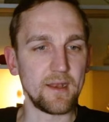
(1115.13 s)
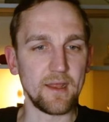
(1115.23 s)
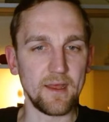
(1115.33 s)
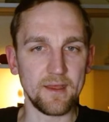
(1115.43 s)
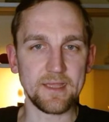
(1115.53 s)

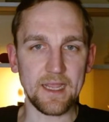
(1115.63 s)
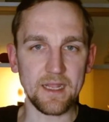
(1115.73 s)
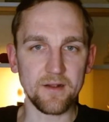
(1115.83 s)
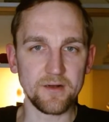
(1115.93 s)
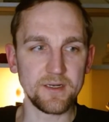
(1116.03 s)
the
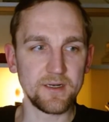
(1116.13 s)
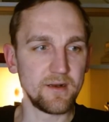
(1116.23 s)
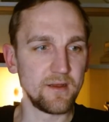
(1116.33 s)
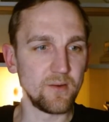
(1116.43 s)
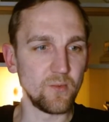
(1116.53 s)
second
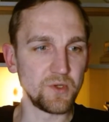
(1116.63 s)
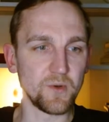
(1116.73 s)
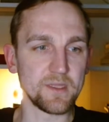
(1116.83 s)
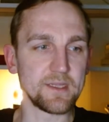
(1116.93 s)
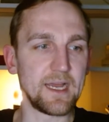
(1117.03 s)
order, which
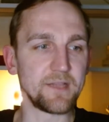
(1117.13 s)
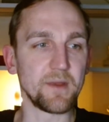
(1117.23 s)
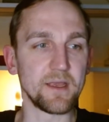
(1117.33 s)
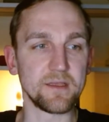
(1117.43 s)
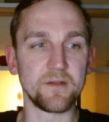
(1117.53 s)
was nice
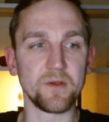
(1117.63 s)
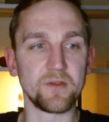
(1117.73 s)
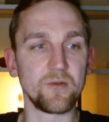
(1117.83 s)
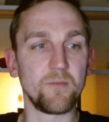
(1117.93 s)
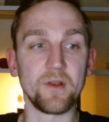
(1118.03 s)
because it
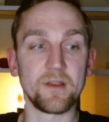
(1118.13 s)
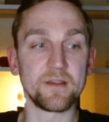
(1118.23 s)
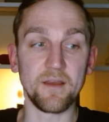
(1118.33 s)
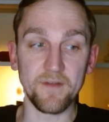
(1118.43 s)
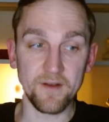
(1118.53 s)
was
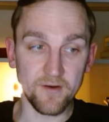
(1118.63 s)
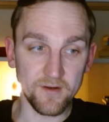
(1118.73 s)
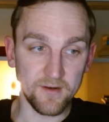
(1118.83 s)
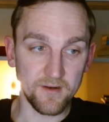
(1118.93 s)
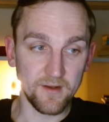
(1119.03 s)
2.7
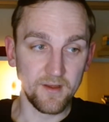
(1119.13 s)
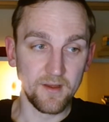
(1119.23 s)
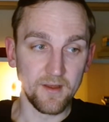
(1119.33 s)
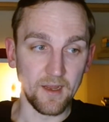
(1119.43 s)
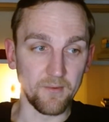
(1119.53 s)
order.
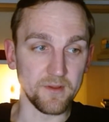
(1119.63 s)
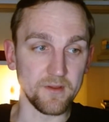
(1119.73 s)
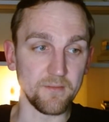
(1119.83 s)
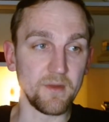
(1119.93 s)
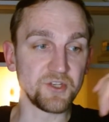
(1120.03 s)
It
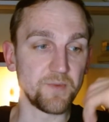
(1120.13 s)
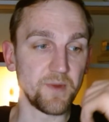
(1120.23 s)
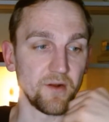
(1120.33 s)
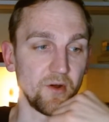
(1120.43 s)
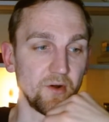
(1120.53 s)
was much
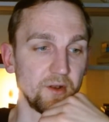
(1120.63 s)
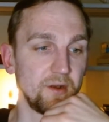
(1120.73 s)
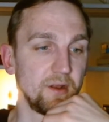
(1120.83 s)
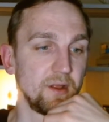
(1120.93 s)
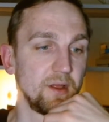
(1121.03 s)
bigger
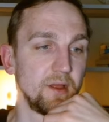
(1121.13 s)
order.